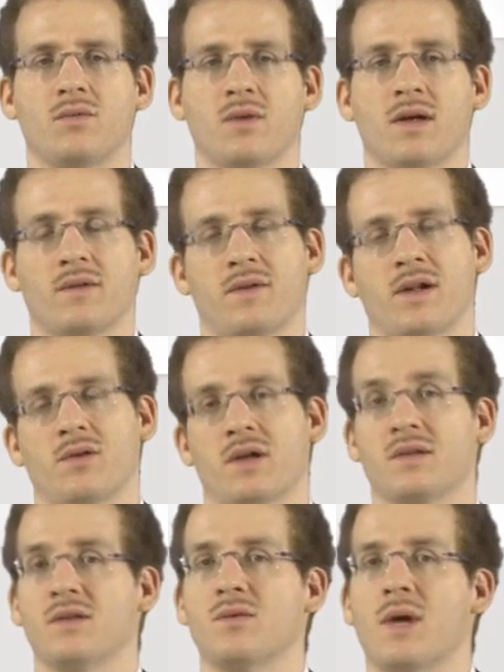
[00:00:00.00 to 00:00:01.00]
you
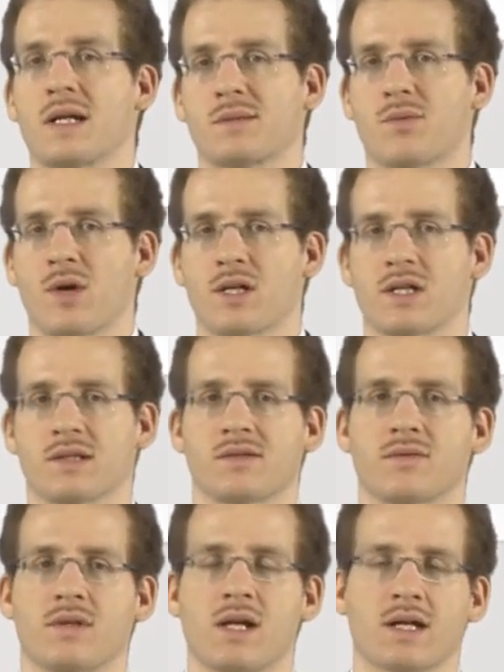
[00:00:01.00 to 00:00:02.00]
evaluate new expressions.
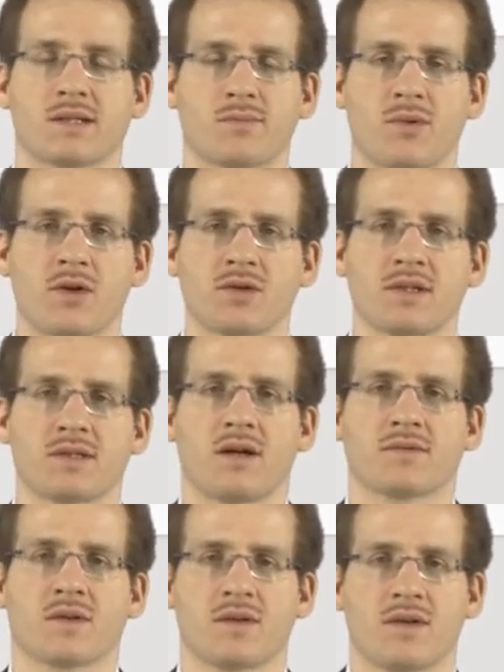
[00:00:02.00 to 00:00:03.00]
So the expressions
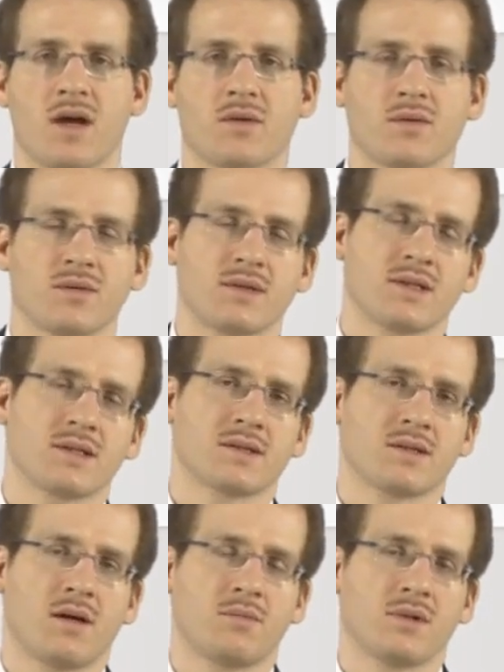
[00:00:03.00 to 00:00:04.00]
after the arrow in this
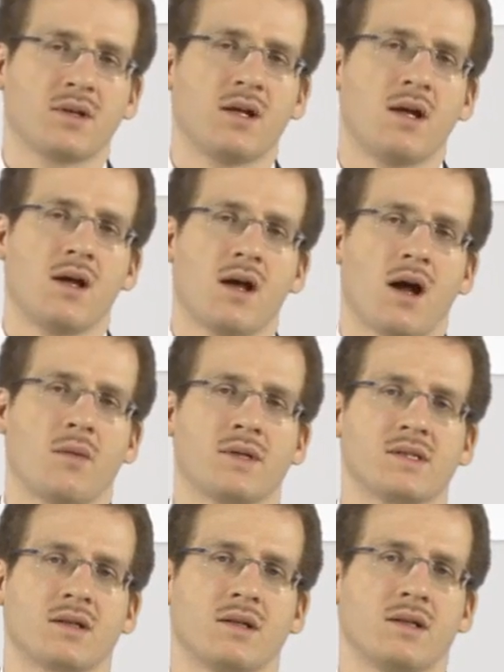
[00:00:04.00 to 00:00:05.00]
example are
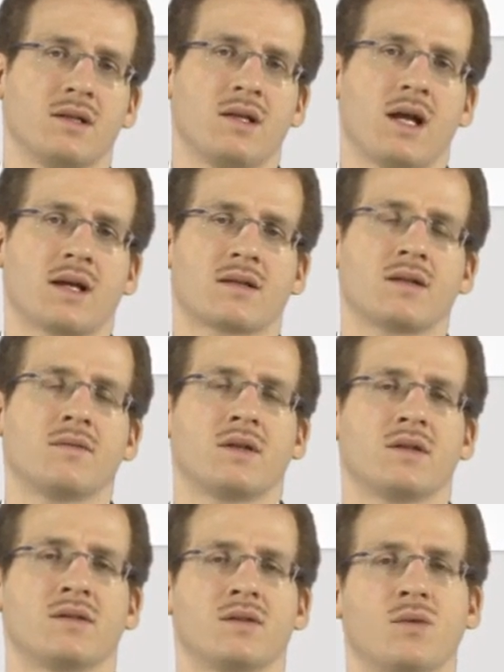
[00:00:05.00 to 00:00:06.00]
basically the
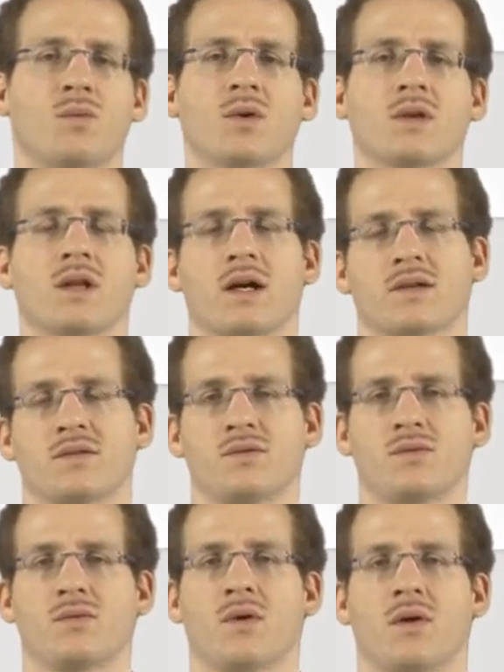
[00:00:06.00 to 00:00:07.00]
activities you would like to
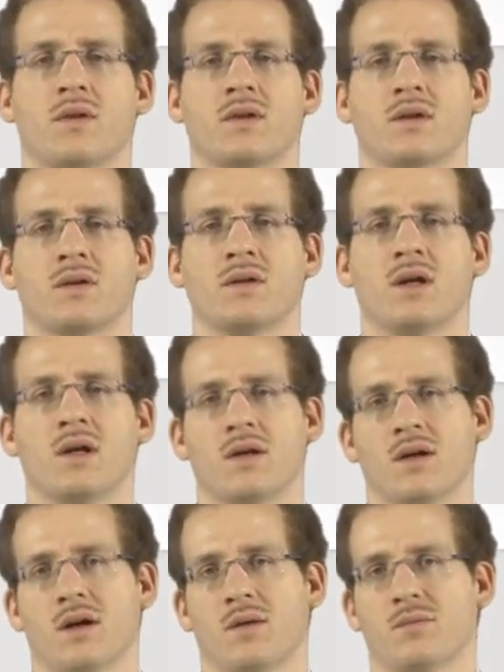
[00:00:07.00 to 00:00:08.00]
do on the
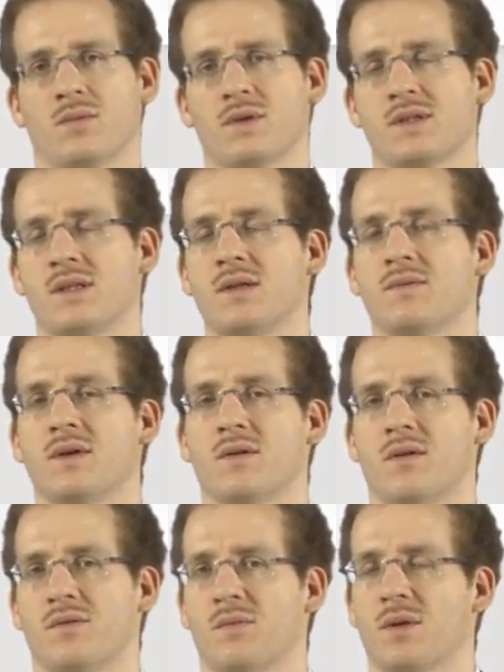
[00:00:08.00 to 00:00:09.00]
receiving
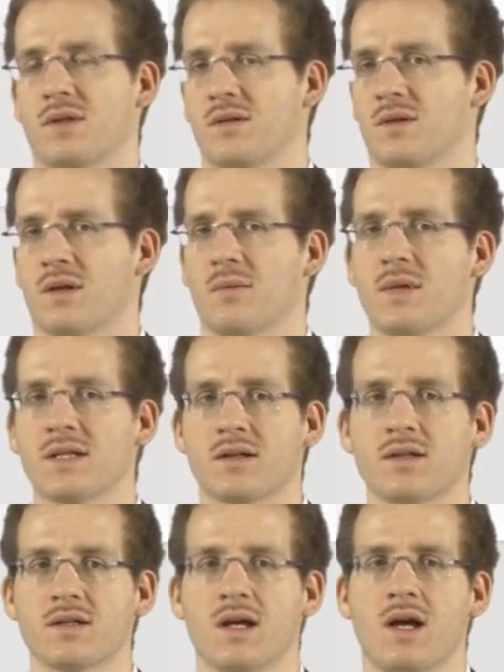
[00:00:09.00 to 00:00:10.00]
of a particular
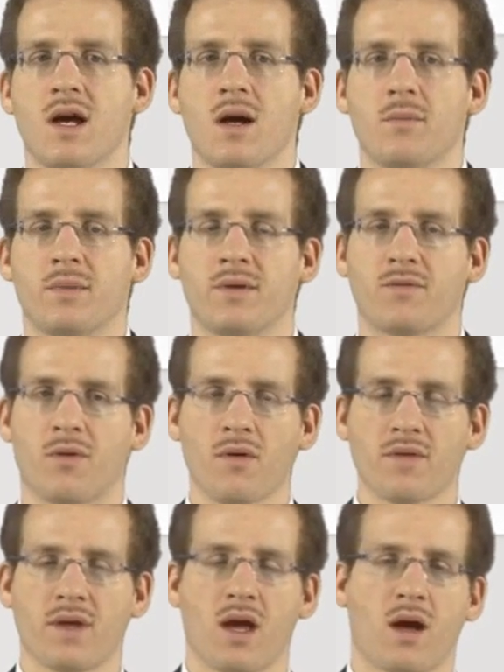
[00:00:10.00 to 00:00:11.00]
message.
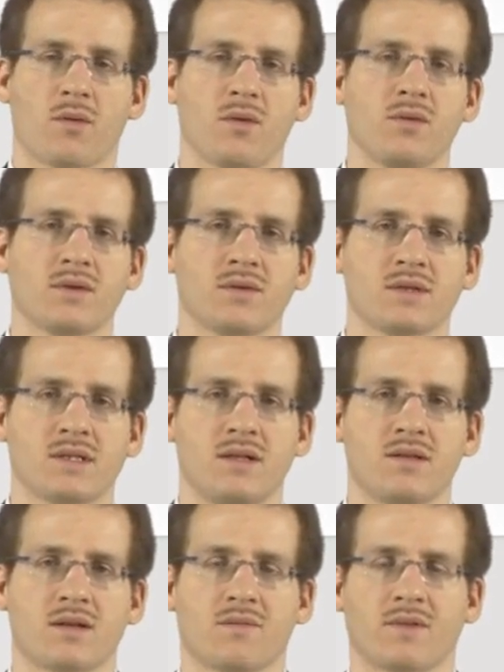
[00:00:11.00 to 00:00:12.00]
Before the arrow, you
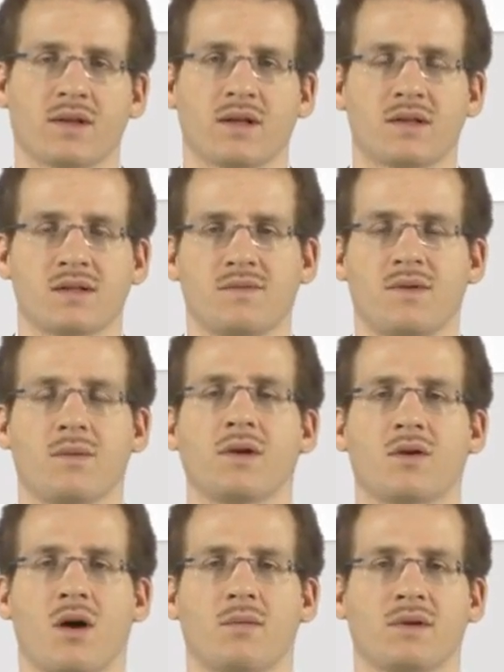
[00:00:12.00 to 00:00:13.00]
see something that is very
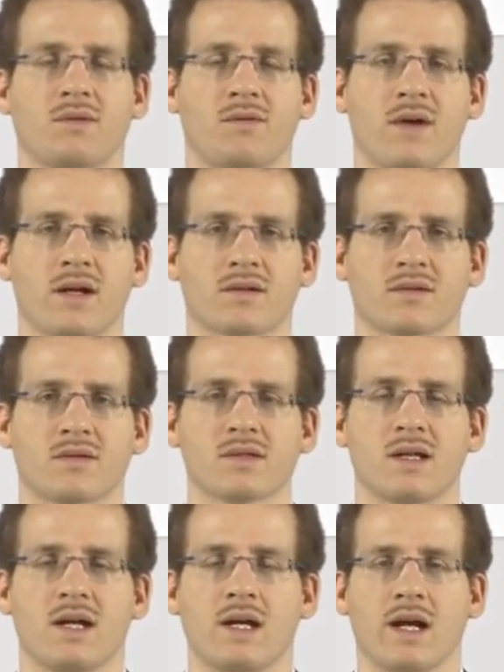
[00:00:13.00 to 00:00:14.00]
common with
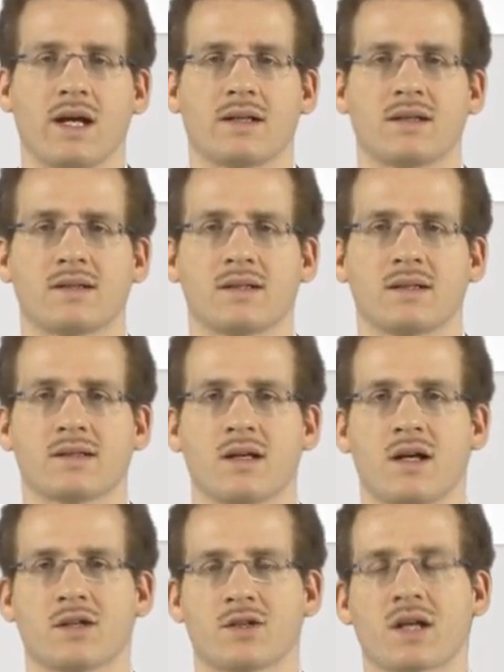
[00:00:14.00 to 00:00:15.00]
actors, and this is
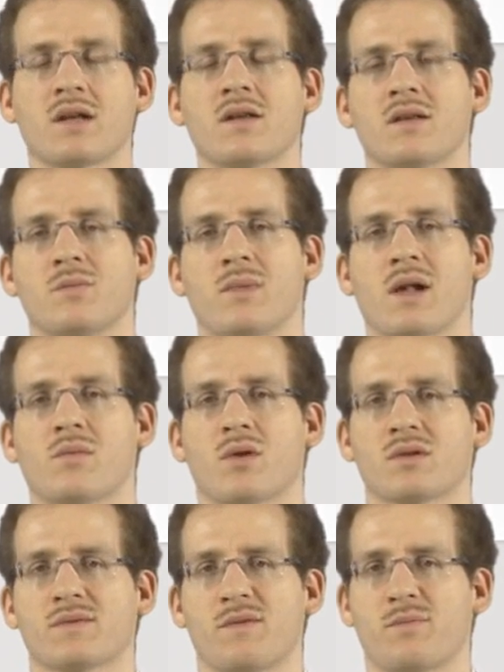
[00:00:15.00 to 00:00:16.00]
checking the
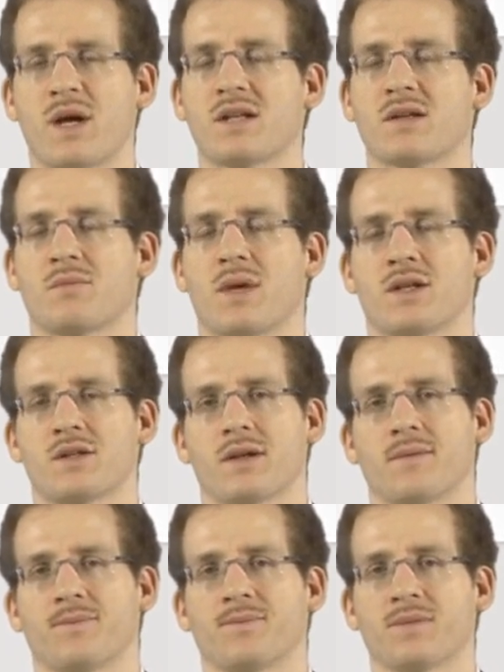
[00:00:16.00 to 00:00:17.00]
mailbox with pattern
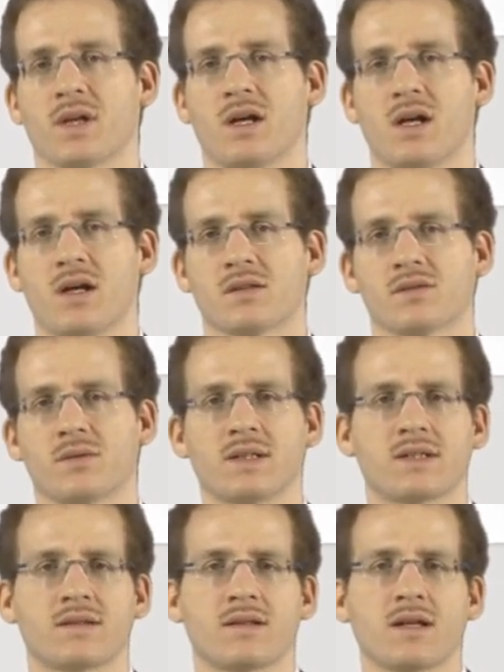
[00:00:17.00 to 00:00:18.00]
matching. So
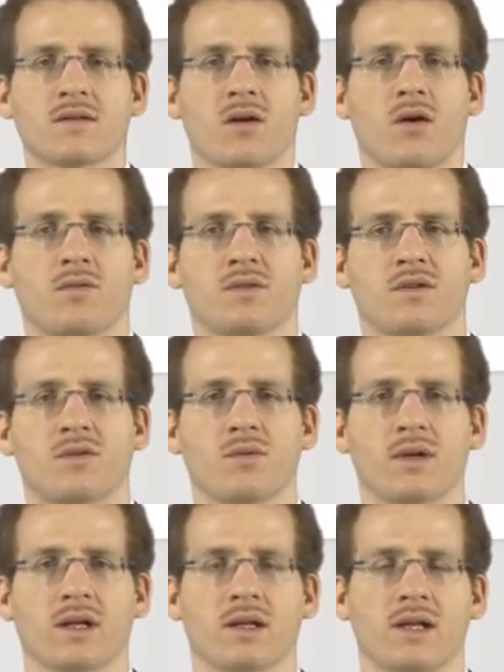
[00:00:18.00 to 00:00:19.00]
instead of
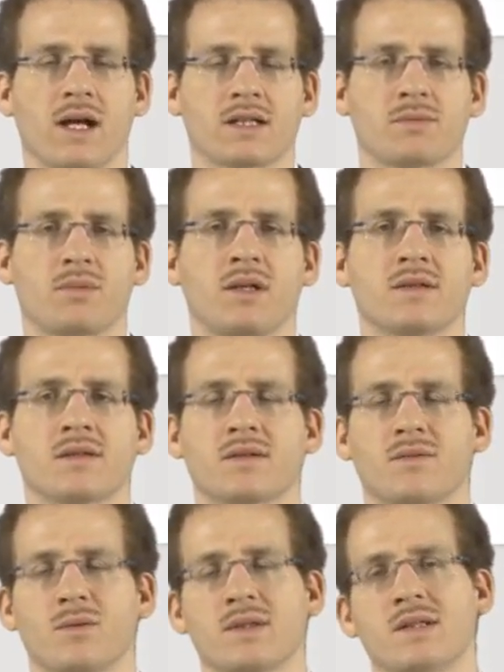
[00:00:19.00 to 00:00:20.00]
doing an
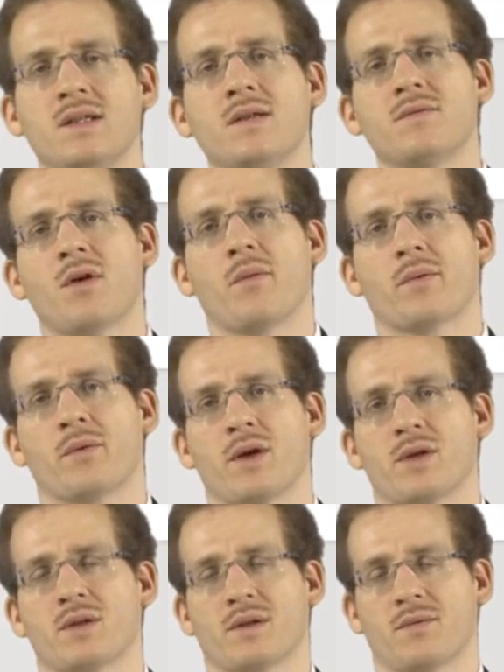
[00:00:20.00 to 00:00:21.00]
explicit receive
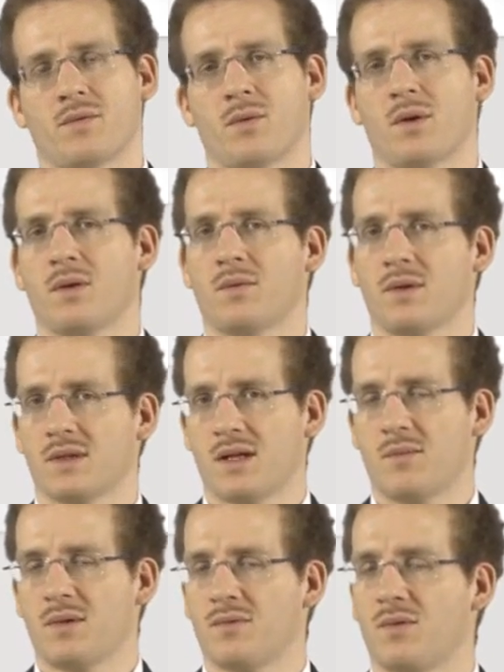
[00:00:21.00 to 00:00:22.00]
operation for
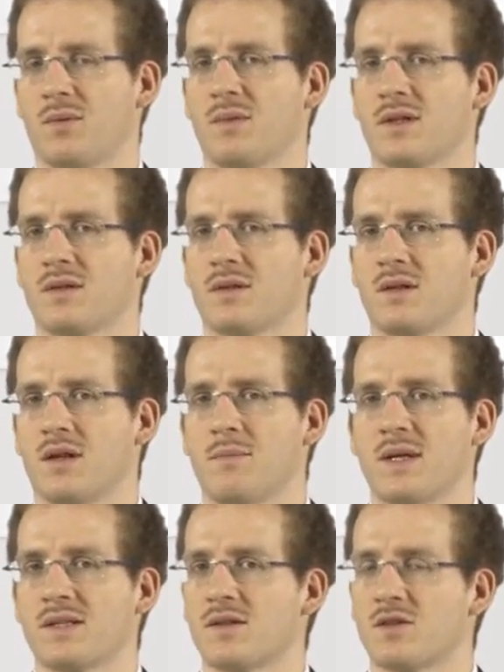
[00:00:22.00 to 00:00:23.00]
example, for a particular
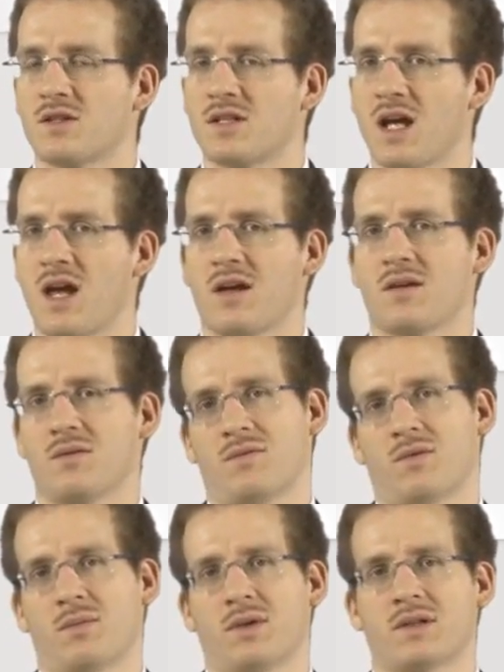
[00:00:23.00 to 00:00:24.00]
message tag or
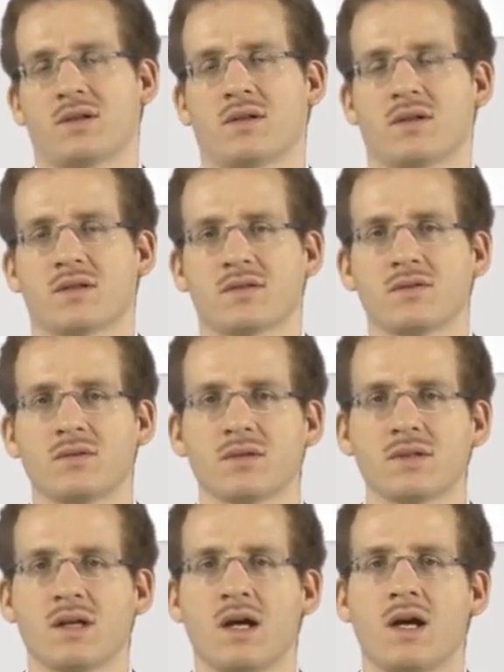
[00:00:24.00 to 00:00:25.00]
for a particular
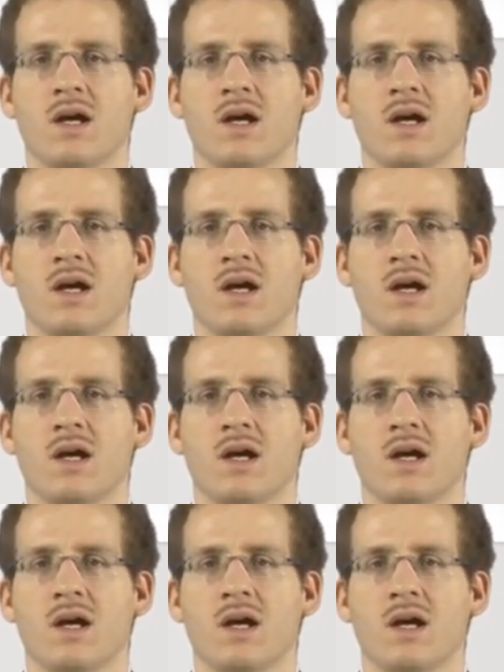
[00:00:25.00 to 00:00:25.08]
source,